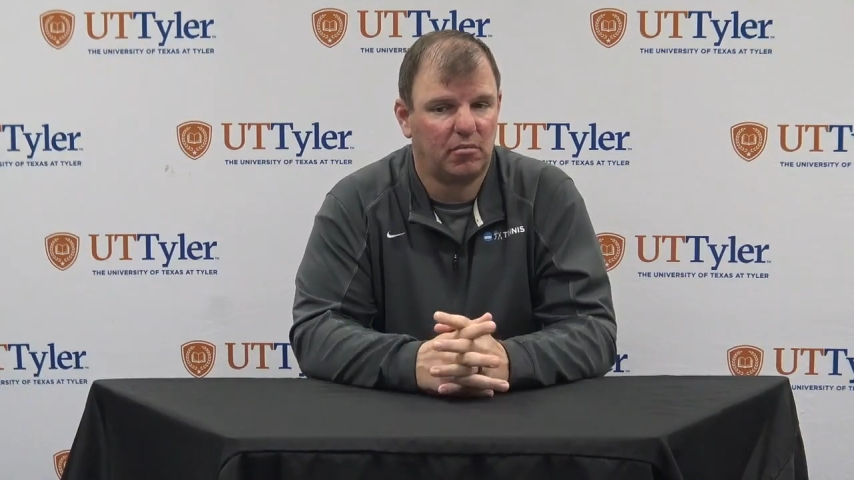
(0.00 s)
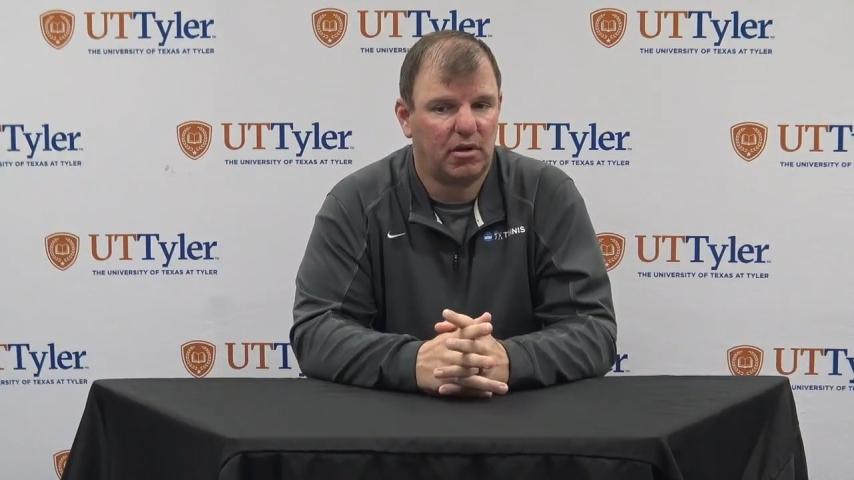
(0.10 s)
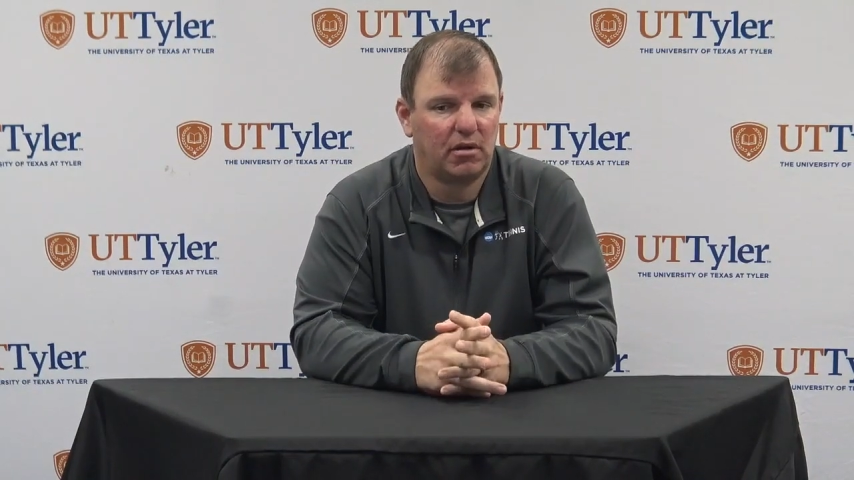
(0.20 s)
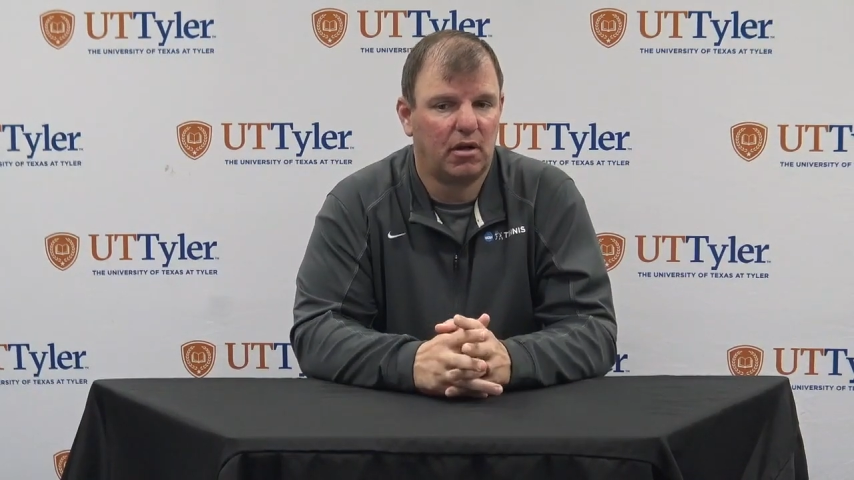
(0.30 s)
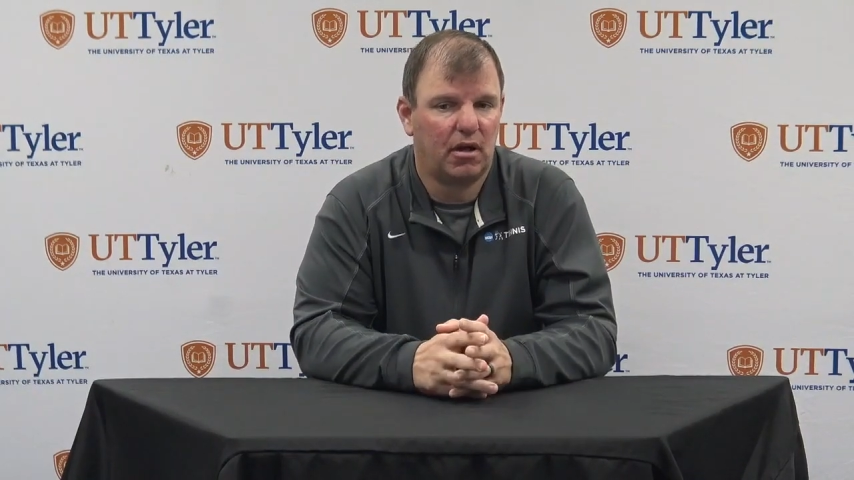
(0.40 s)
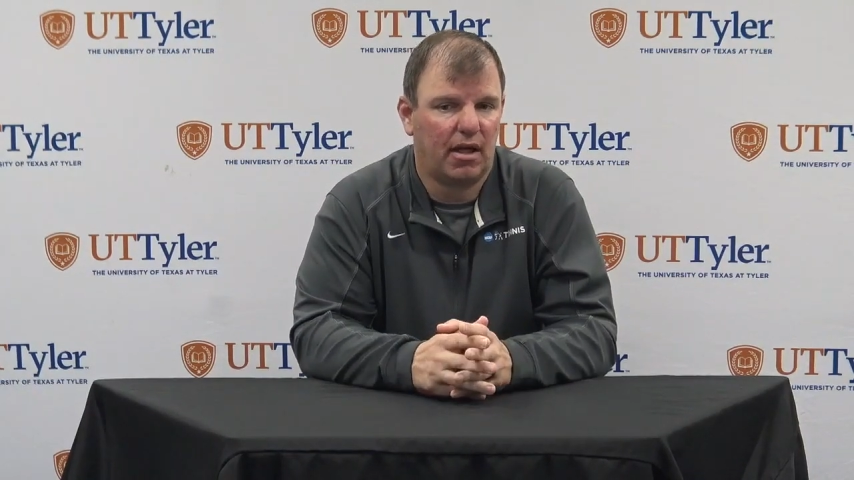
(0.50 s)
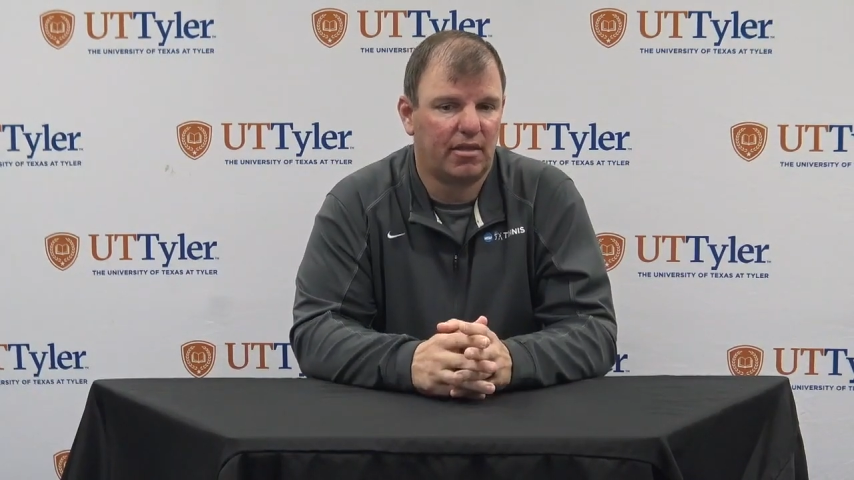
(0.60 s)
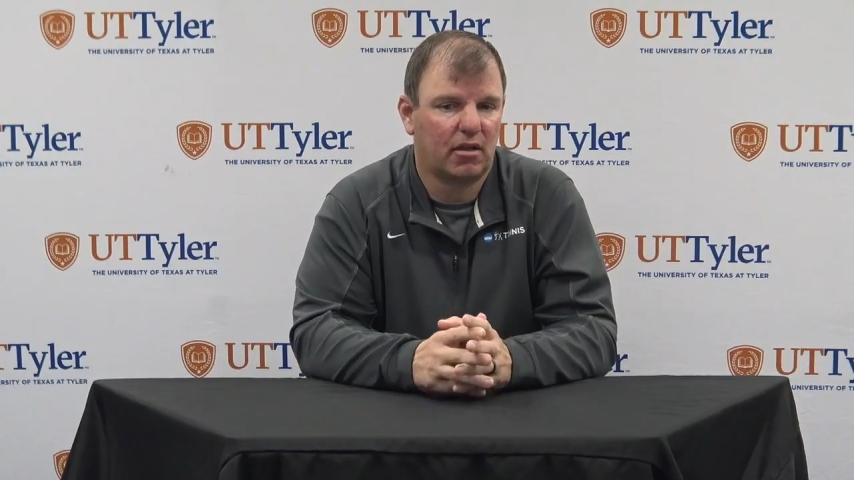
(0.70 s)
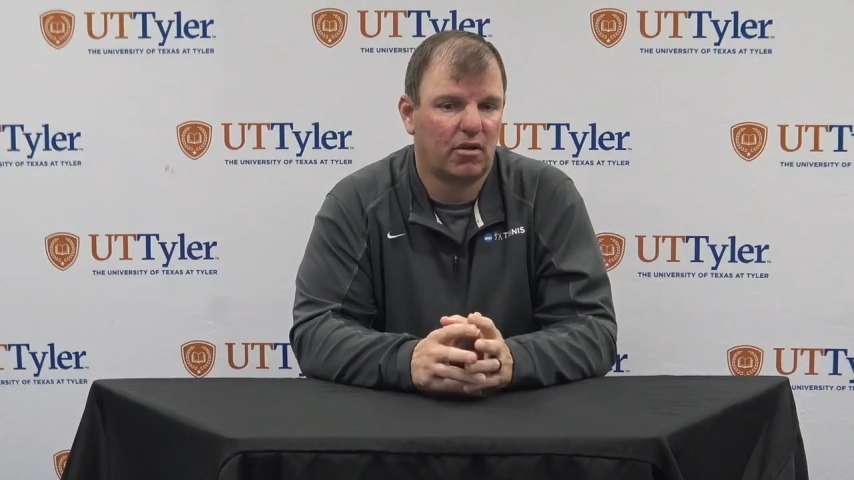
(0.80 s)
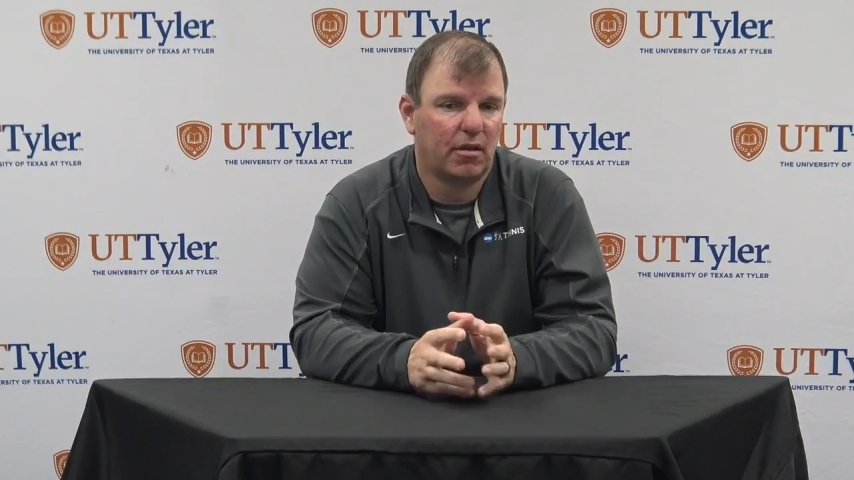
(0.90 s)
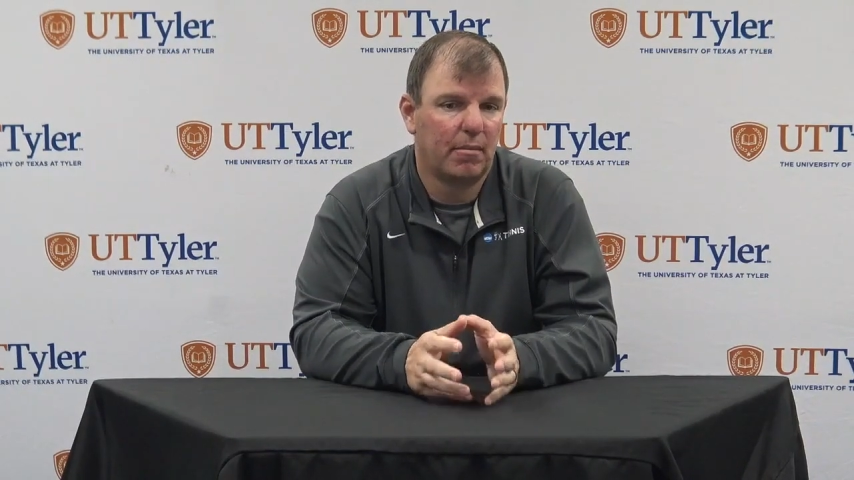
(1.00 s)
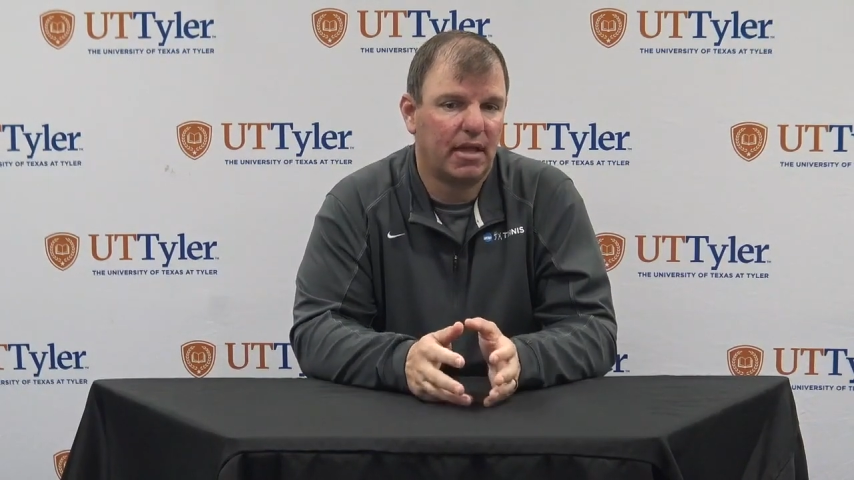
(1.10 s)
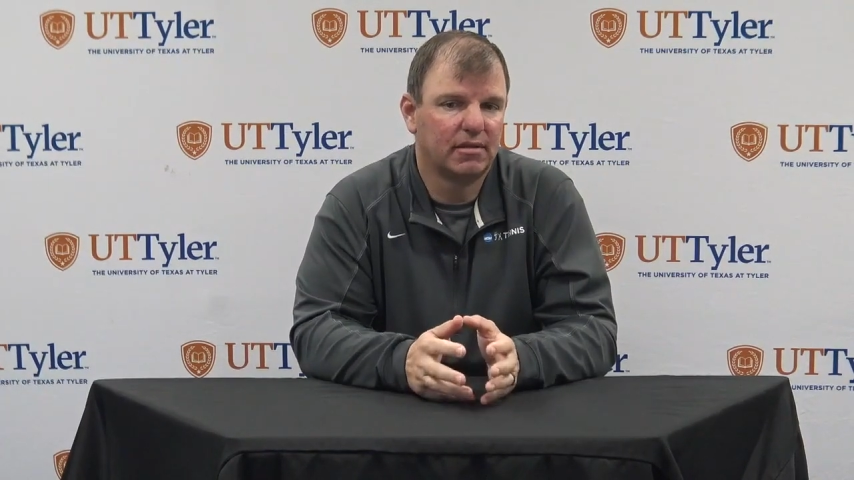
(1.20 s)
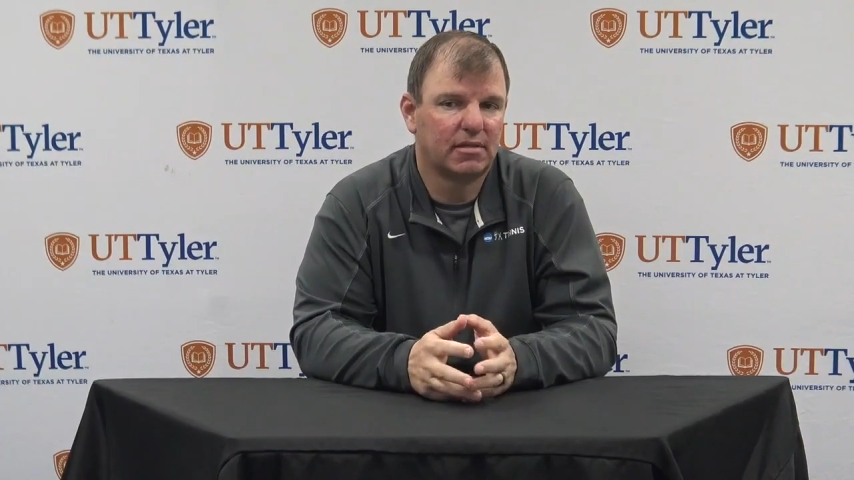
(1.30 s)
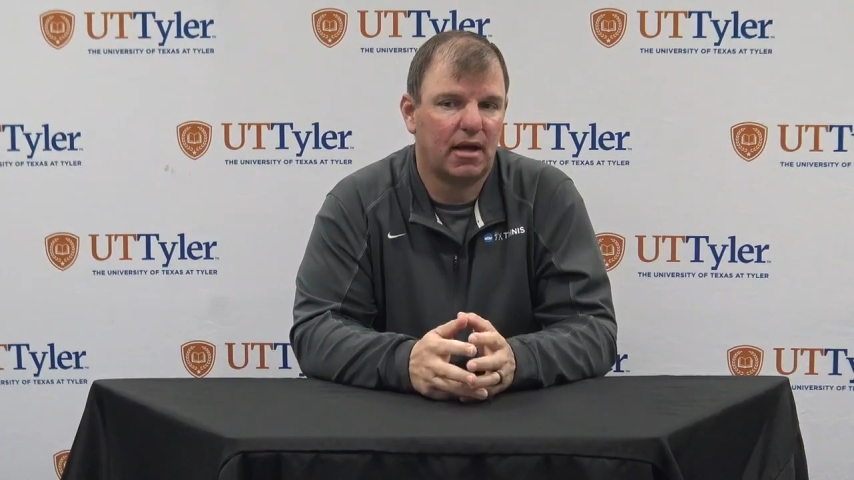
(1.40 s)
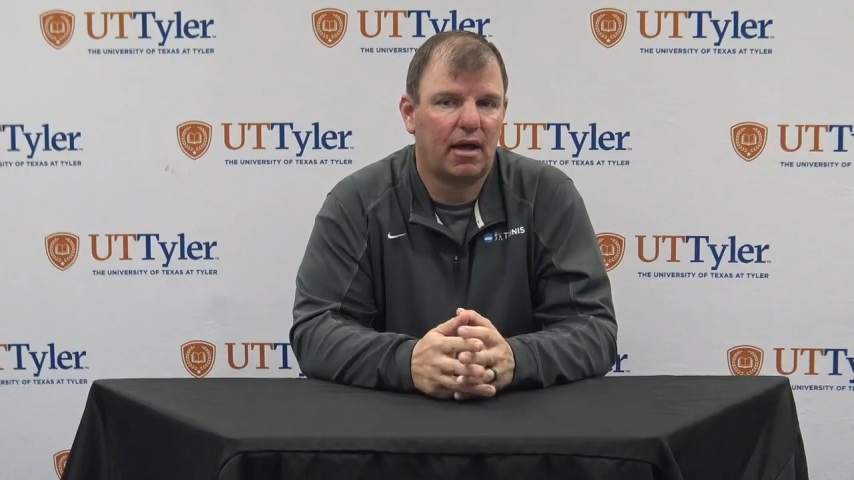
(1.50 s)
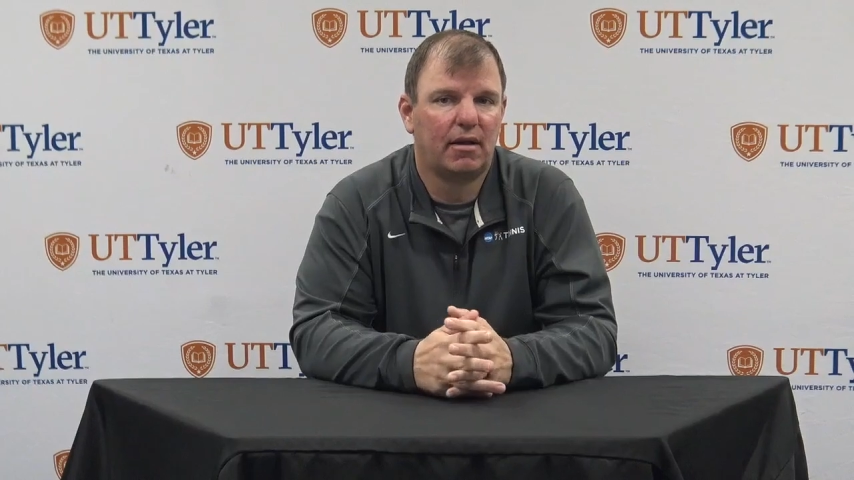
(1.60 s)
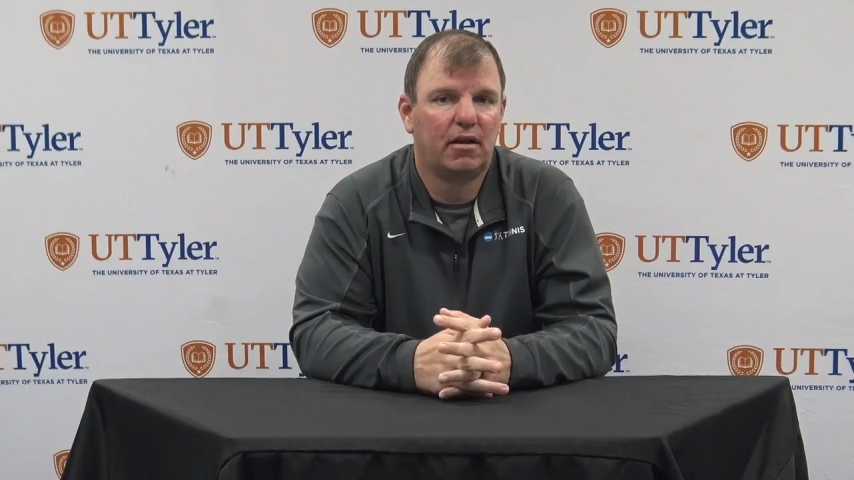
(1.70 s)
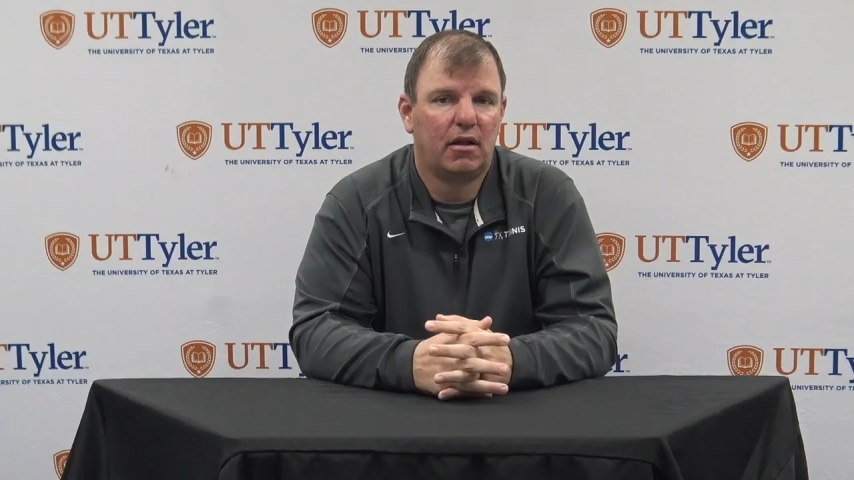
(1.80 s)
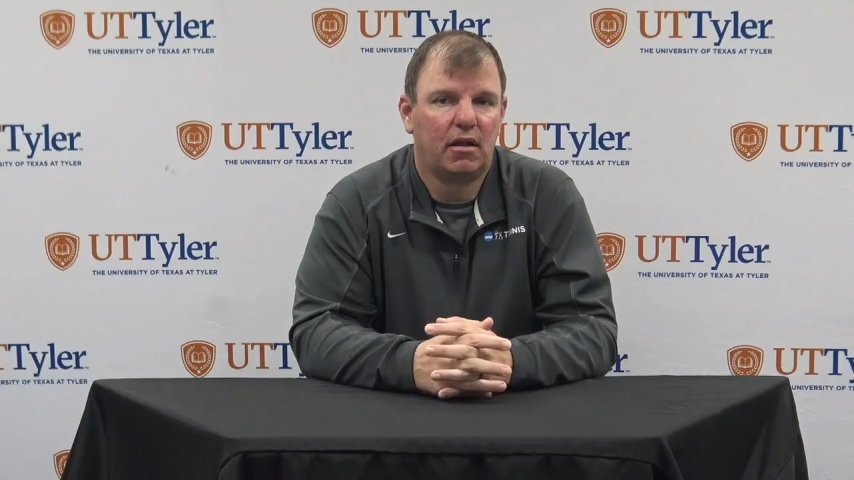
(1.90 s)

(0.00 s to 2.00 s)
But I think on the men's side,